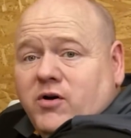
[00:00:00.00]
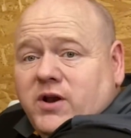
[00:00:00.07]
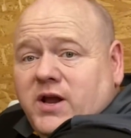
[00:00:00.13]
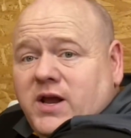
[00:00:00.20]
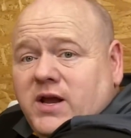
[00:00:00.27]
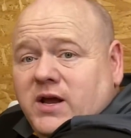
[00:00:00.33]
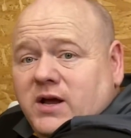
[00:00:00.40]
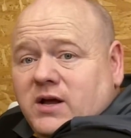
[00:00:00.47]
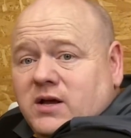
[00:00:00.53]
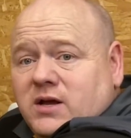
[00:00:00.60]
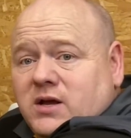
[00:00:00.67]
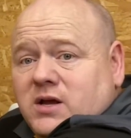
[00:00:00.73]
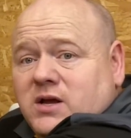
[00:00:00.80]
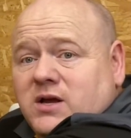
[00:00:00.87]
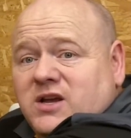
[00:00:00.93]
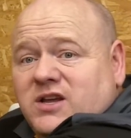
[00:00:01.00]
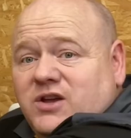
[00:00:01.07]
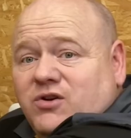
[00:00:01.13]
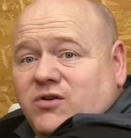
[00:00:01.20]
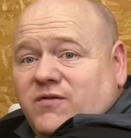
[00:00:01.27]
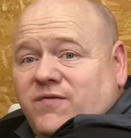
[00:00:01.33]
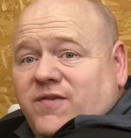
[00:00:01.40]
here, you
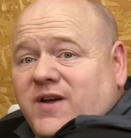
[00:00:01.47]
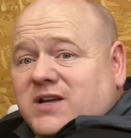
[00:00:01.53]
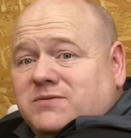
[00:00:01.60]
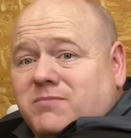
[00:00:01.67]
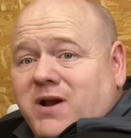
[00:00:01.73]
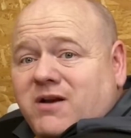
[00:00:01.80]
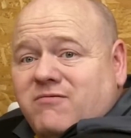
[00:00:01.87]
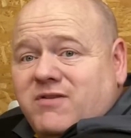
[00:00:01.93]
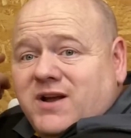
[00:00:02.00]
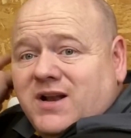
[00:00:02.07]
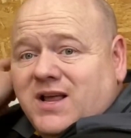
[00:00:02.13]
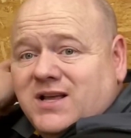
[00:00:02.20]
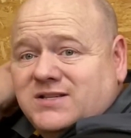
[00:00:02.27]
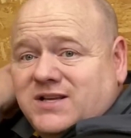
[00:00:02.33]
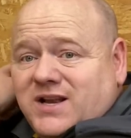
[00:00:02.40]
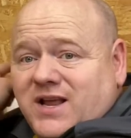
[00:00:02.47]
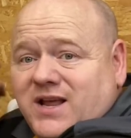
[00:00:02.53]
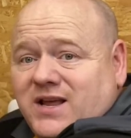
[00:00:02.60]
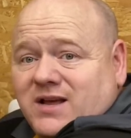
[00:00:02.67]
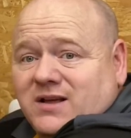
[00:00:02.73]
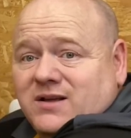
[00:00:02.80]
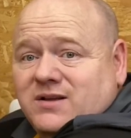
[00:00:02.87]
could fit as many relays in
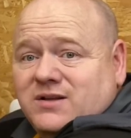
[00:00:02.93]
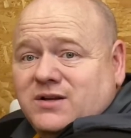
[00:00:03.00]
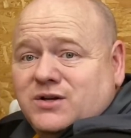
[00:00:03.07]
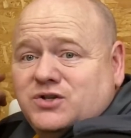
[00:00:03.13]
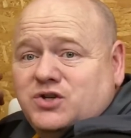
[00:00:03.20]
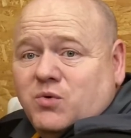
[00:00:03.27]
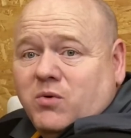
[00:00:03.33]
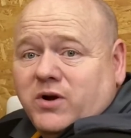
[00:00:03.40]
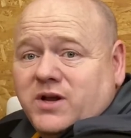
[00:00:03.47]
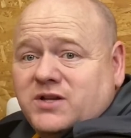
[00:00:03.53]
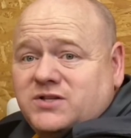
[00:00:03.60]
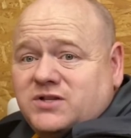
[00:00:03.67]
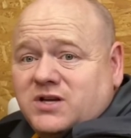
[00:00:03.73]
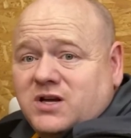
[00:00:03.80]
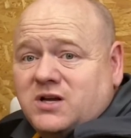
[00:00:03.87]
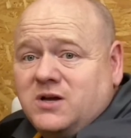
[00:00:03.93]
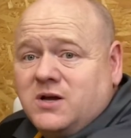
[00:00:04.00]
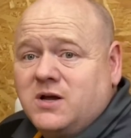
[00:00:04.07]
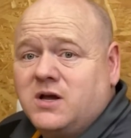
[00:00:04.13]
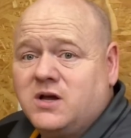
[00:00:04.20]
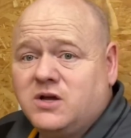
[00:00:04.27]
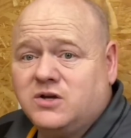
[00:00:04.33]
here as you wanted to.
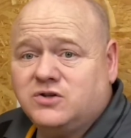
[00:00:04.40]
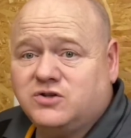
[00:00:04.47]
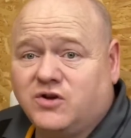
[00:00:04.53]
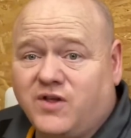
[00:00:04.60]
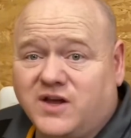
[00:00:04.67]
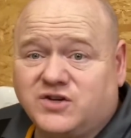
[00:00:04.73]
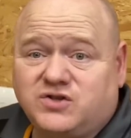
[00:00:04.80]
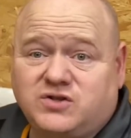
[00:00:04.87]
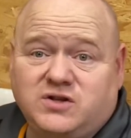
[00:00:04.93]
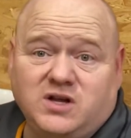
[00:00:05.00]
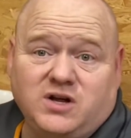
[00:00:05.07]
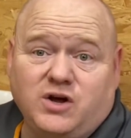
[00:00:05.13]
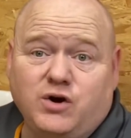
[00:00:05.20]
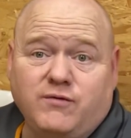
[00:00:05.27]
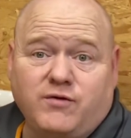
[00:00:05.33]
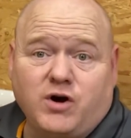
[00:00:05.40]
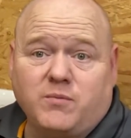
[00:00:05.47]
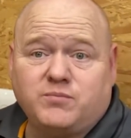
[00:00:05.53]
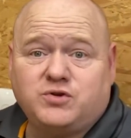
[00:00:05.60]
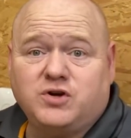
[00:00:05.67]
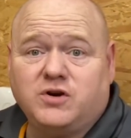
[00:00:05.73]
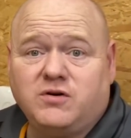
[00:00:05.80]
So that's another
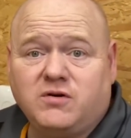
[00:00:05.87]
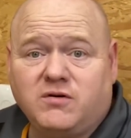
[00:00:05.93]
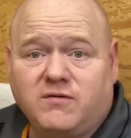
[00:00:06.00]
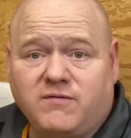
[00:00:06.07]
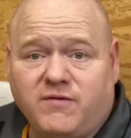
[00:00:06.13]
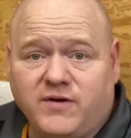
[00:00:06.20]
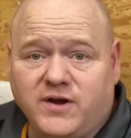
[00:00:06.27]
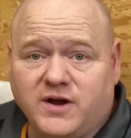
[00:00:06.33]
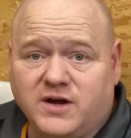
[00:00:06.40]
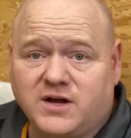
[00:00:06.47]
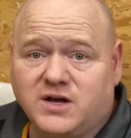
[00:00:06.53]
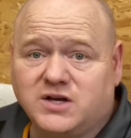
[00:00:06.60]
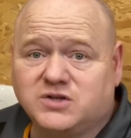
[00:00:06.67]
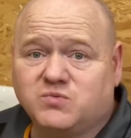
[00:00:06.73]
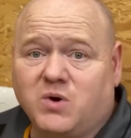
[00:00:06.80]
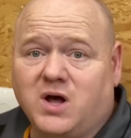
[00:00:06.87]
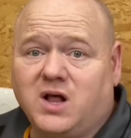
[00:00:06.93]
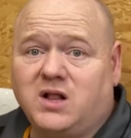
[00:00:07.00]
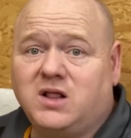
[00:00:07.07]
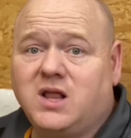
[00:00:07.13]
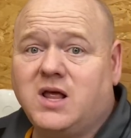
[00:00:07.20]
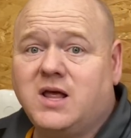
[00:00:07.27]
option for you as
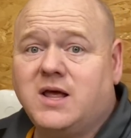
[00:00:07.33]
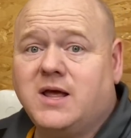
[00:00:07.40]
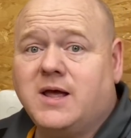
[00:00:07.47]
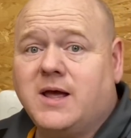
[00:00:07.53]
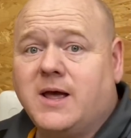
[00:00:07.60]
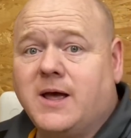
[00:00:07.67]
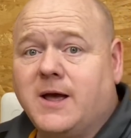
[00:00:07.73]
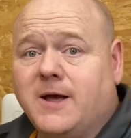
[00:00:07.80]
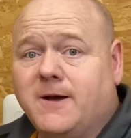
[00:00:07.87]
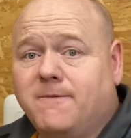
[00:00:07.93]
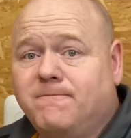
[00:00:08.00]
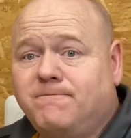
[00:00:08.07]
well. As